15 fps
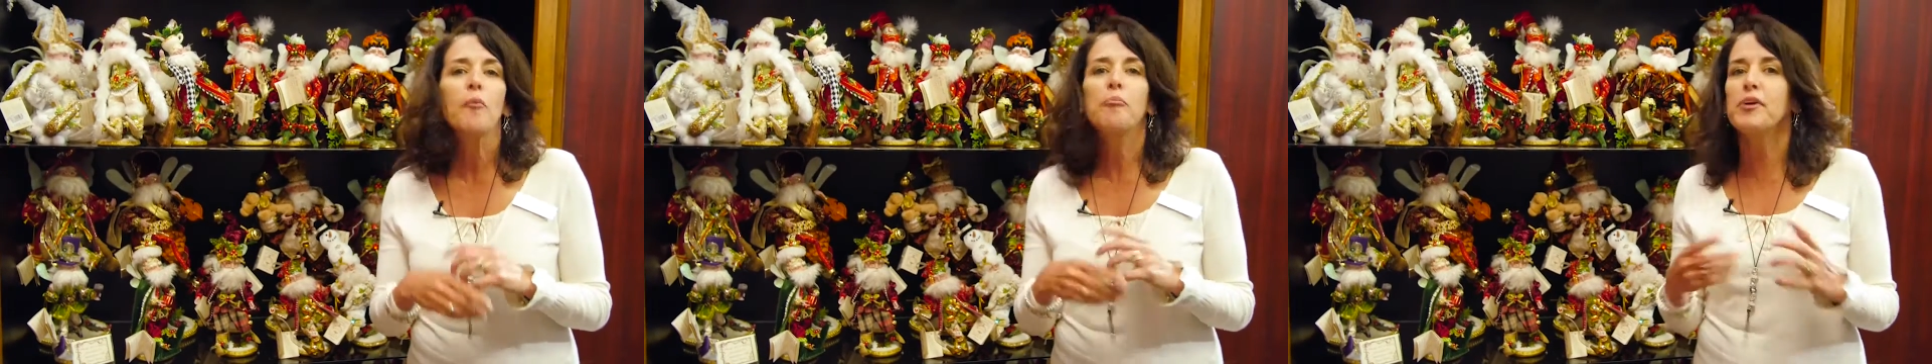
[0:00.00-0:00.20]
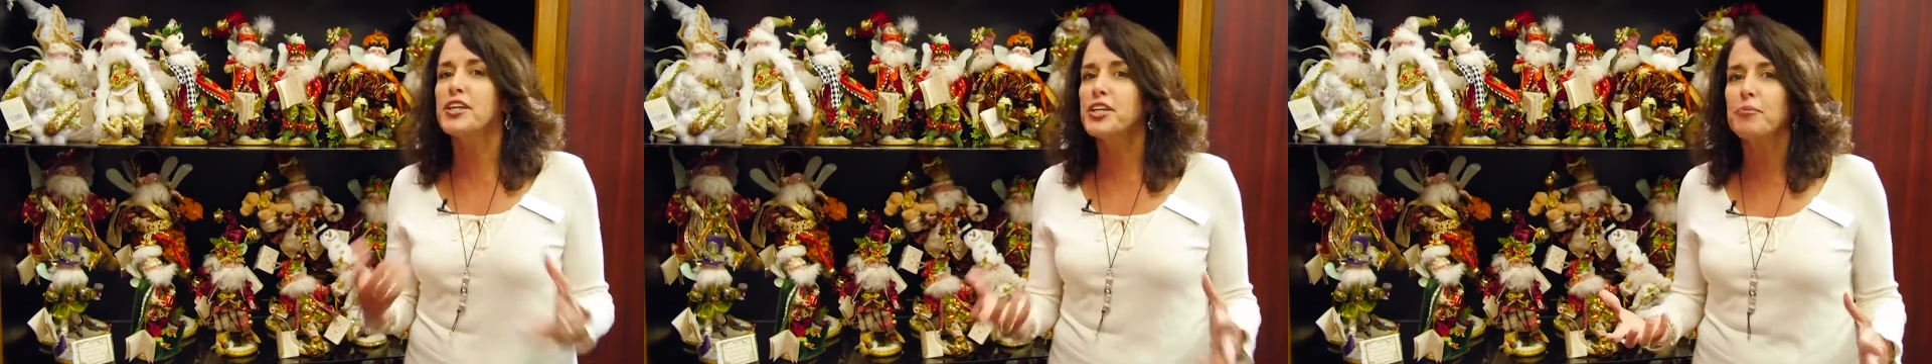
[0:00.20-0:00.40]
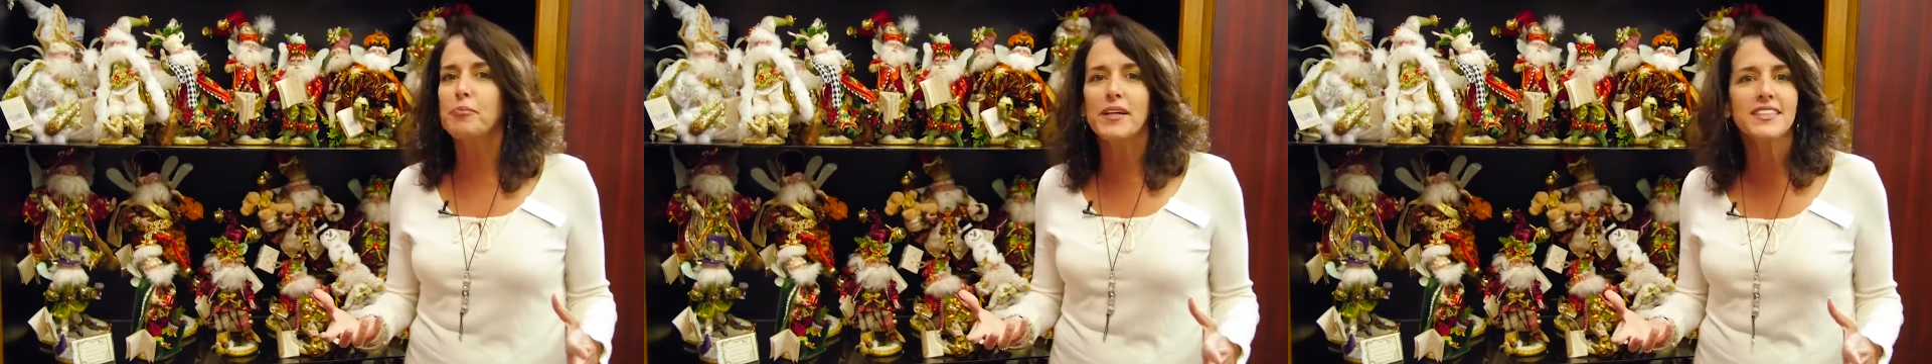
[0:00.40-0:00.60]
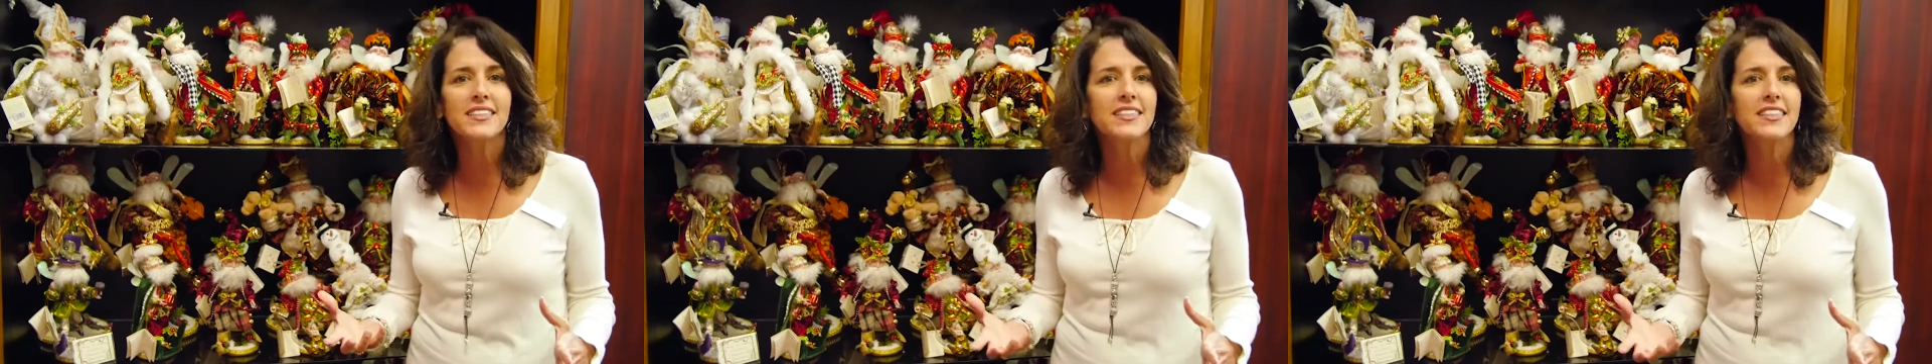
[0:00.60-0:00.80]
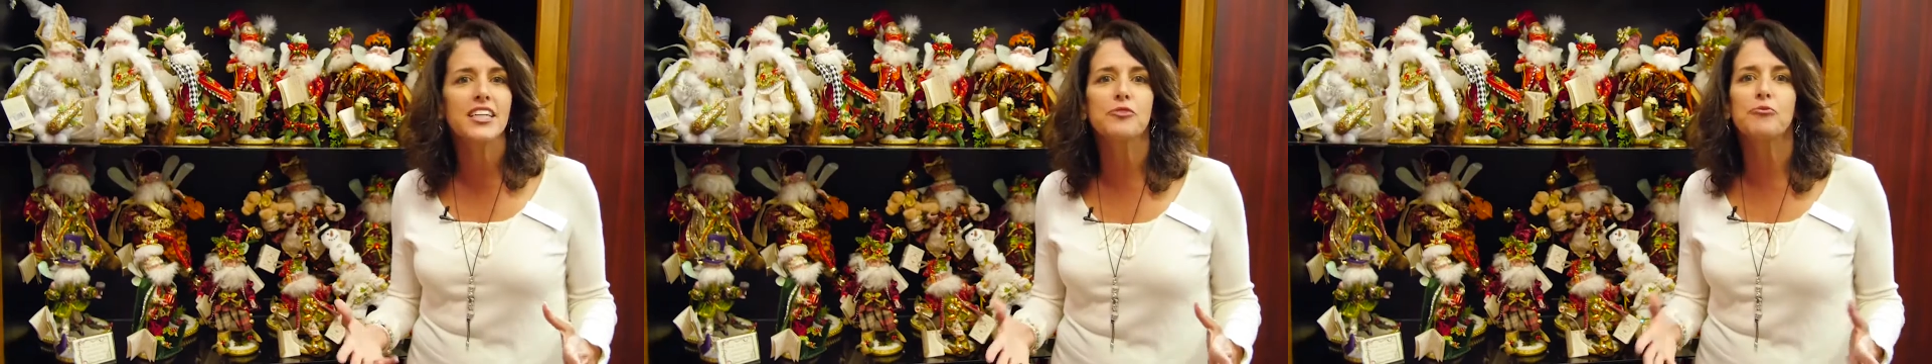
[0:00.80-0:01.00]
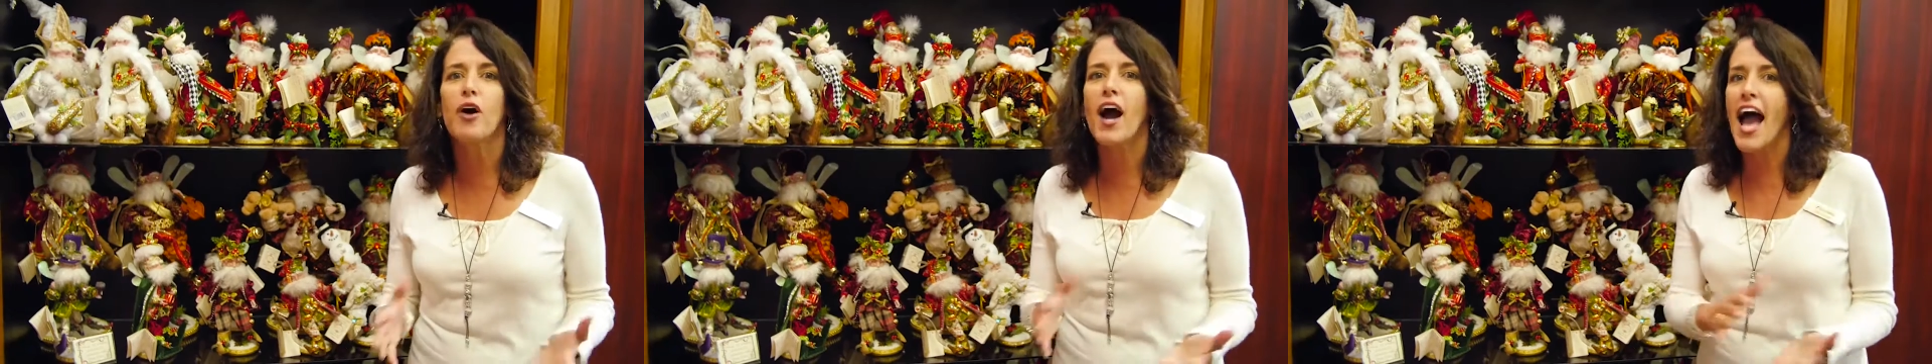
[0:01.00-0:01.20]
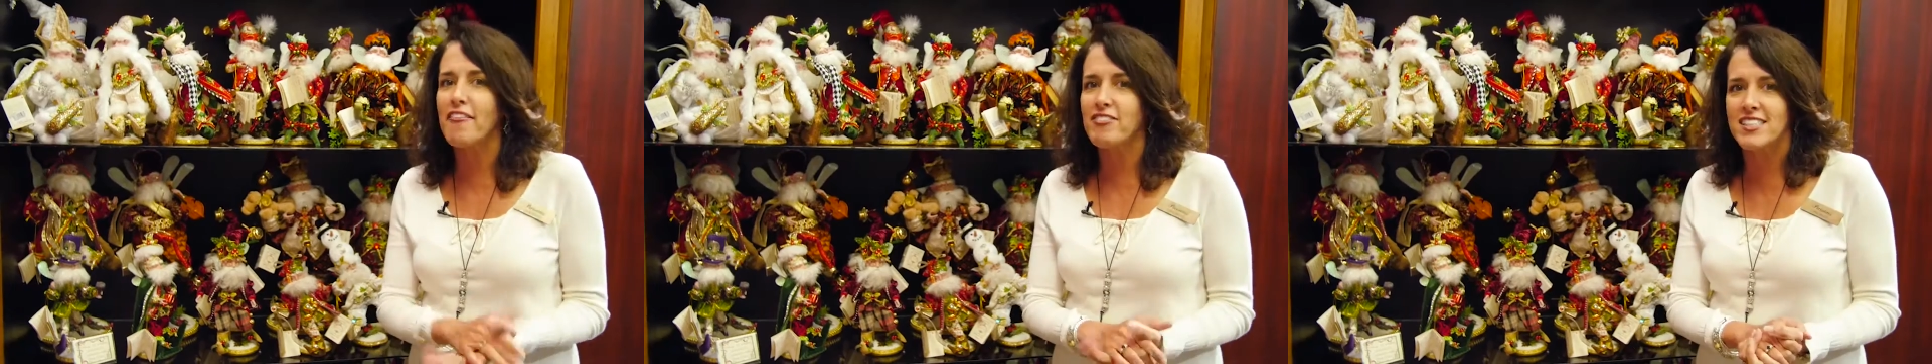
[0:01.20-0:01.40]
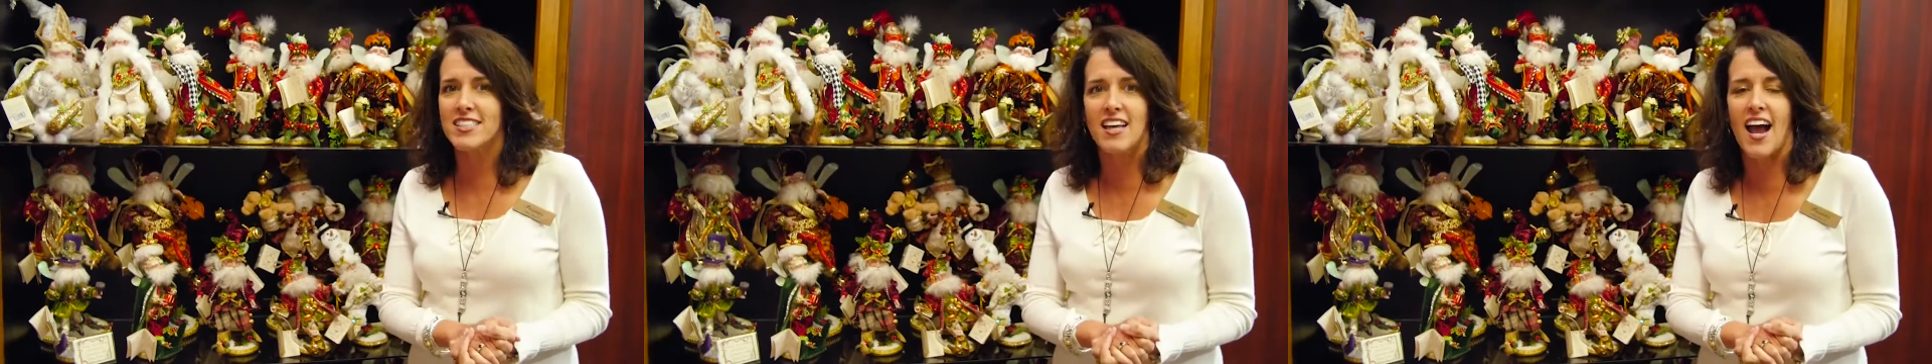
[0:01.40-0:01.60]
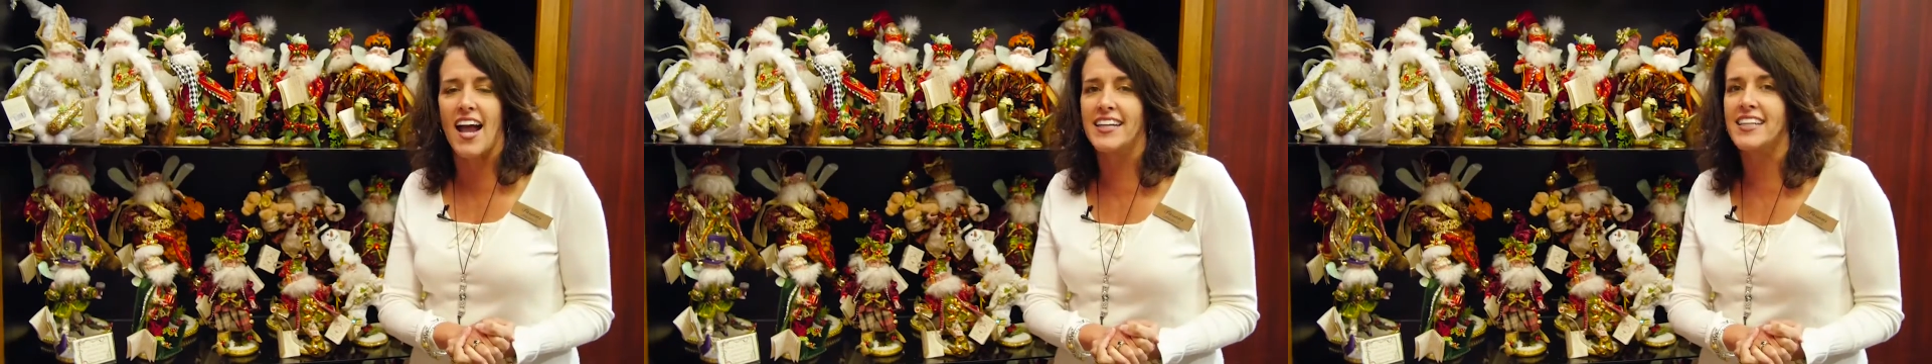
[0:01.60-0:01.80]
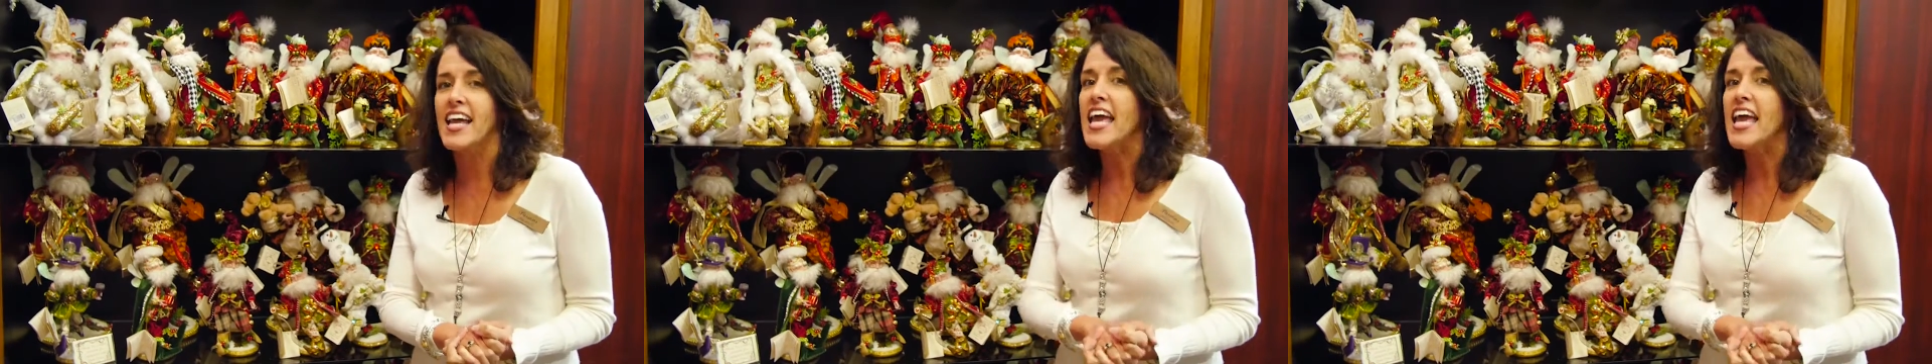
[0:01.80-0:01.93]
Bring your pieces in, we'll have it signed.